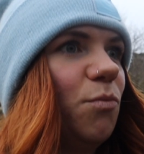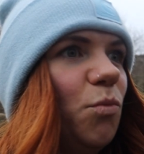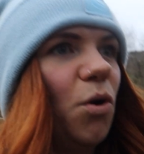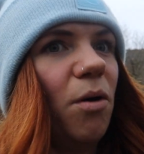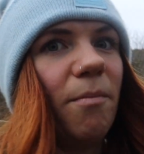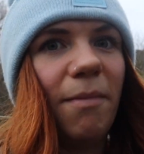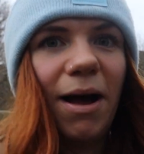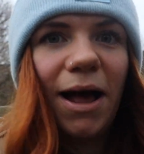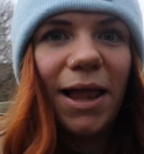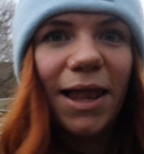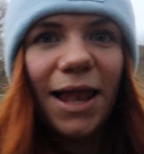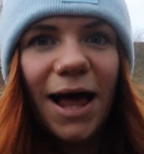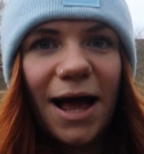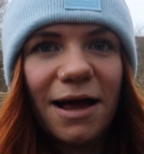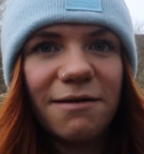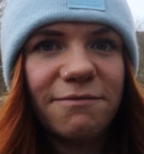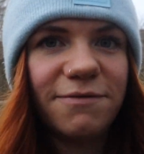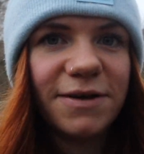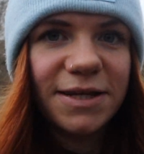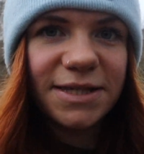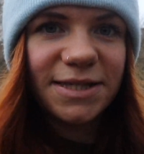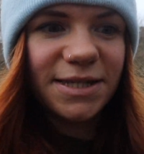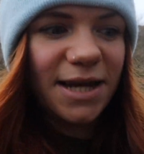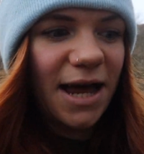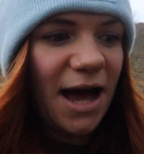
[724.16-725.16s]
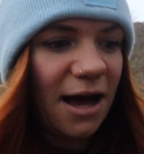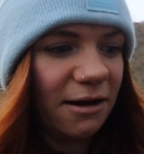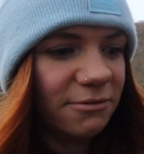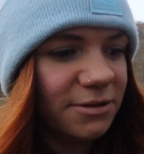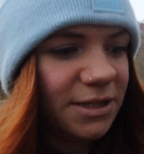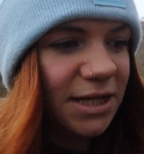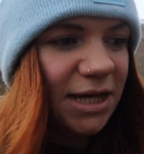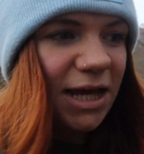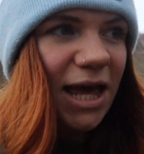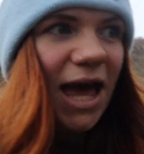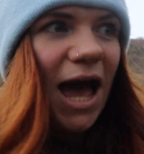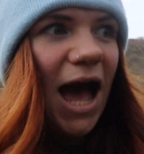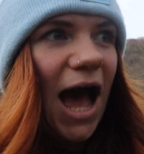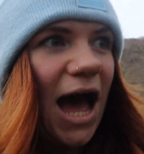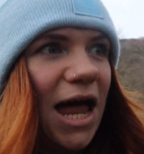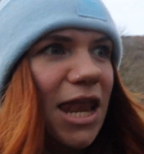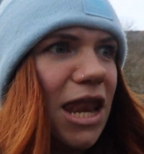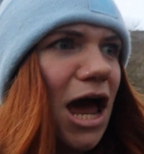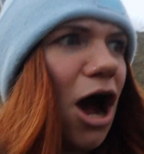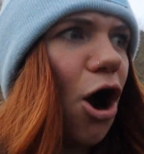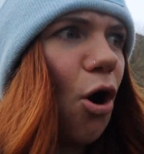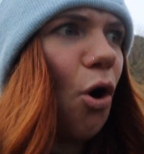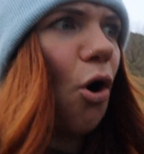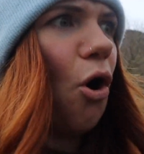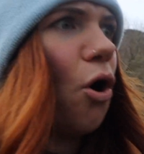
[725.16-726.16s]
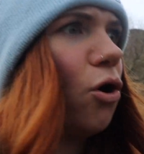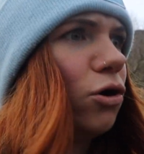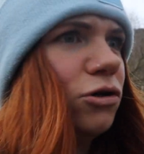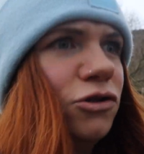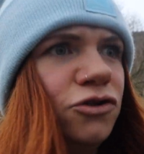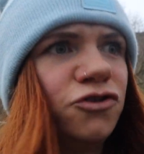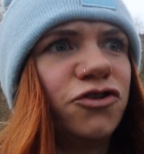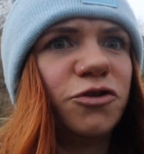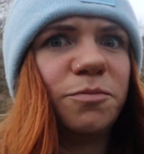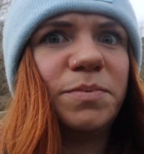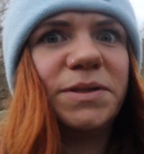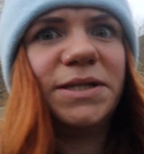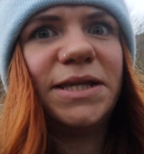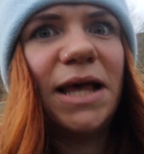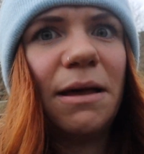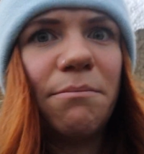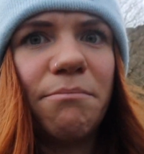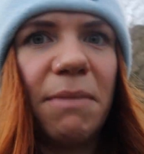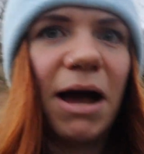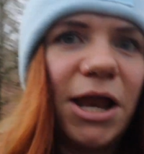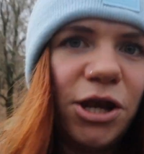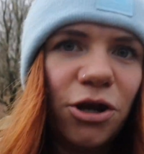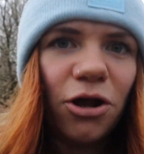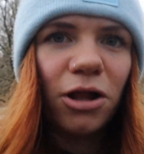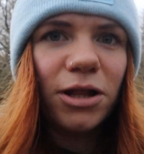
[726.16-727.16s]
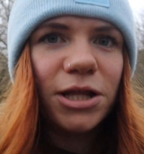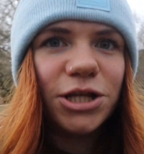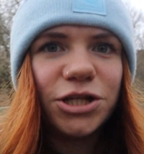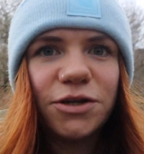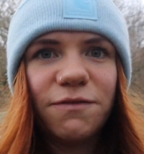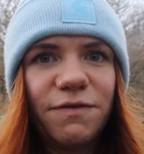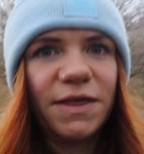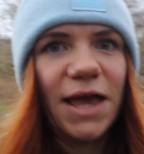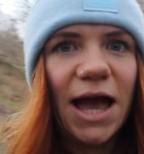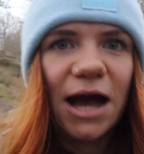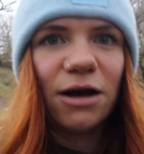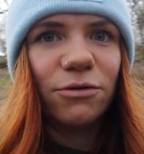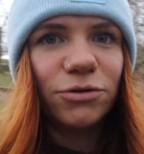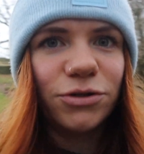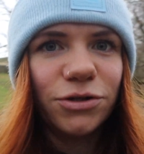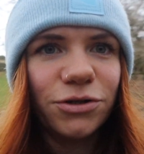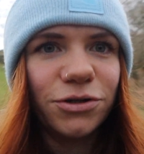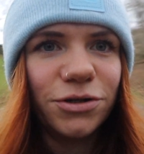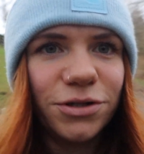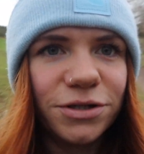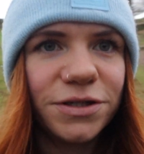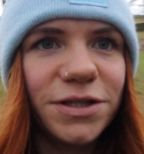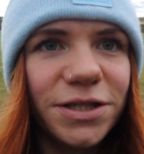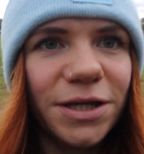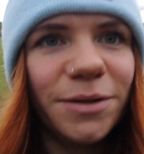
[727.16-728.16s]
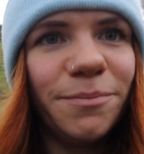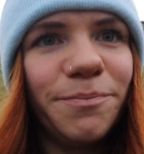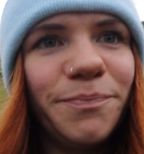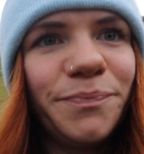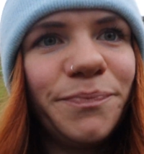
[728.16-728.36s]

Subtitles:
and what my life is now, and 100% my knowledge of the outdoors.